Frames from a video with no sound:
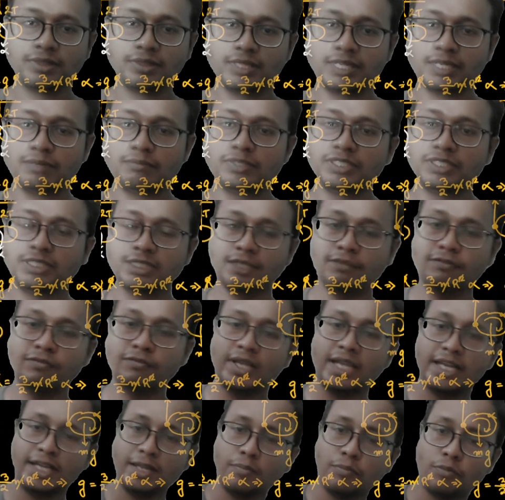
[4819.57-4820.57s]
That means if
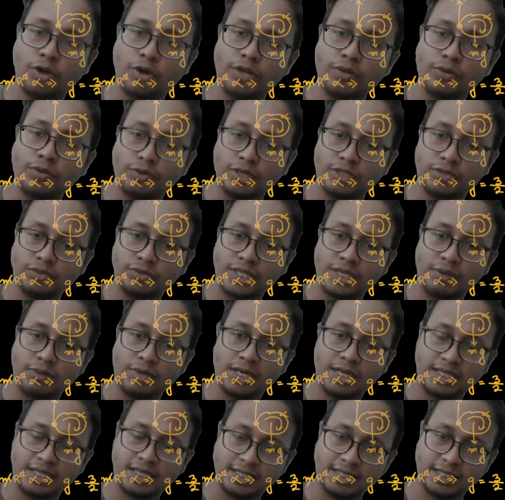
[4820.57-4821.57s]
any point rotates with
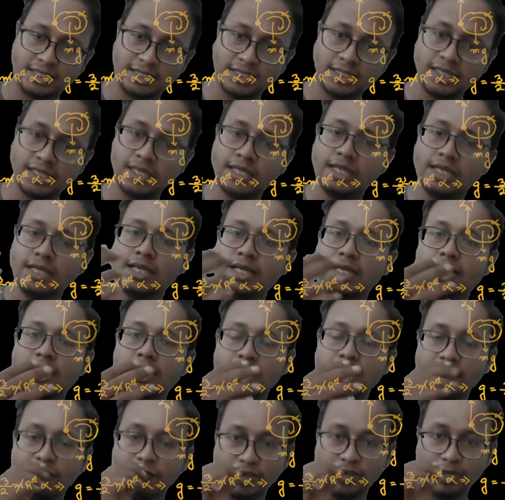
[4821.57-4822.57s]
angular acceleration,
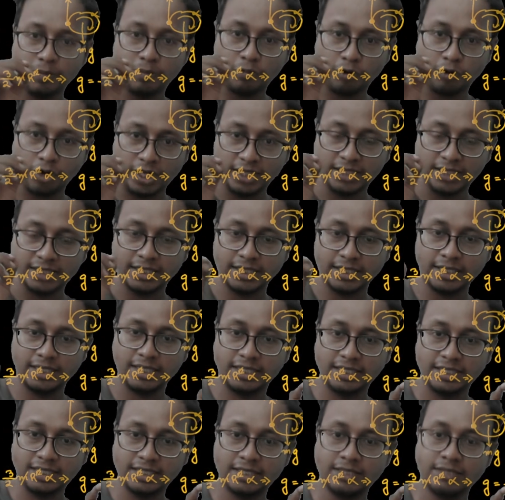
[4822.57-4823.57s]
every point inside the
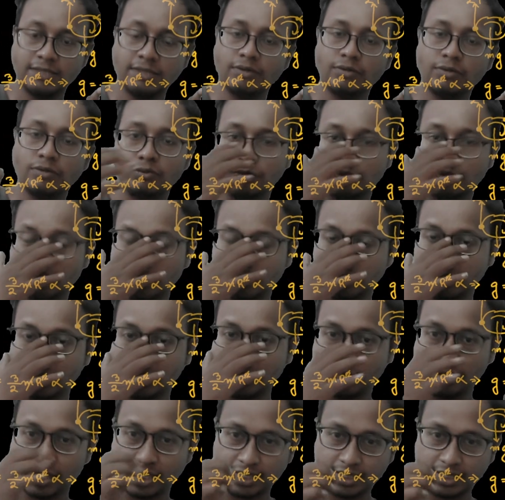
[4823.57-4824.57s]
disk rotates with
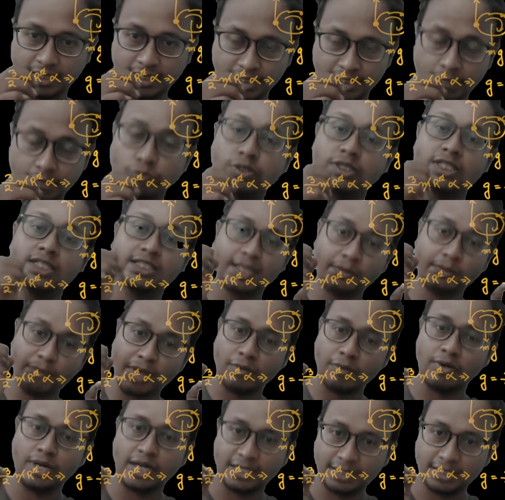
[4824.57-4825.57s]
angular acceleration with the same
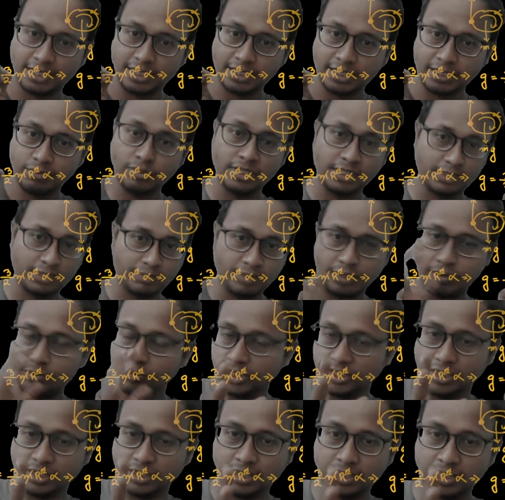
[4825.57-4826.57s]
angular acceleration with respect
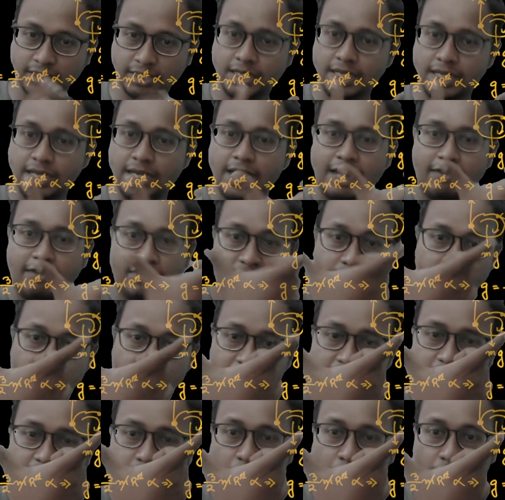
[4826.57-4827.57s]
to each other. I have
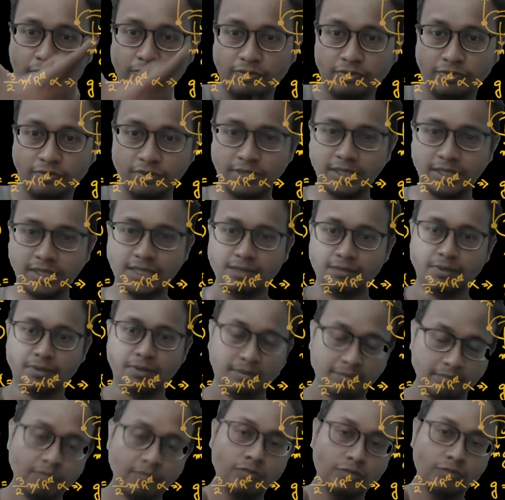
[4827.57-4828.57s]
explained this point before. That
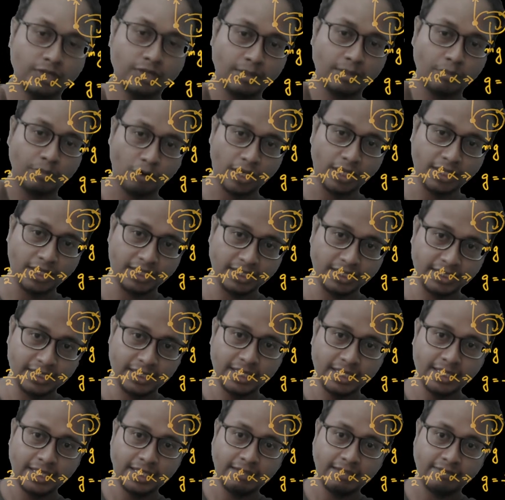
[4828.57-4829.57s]
the point is,
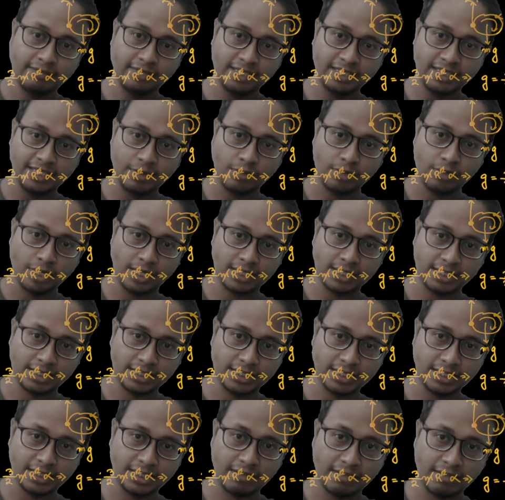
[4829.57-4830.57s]
if this angular
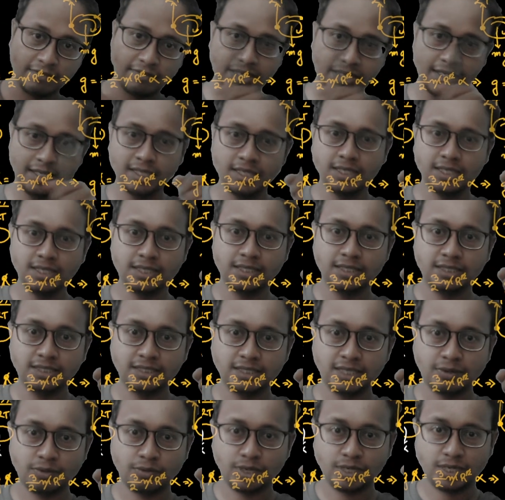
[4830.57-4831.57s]
acceleration is alpha,
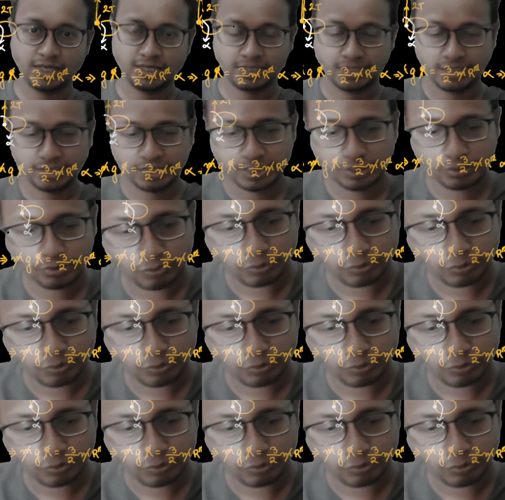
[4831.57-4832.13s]
this angular acceleration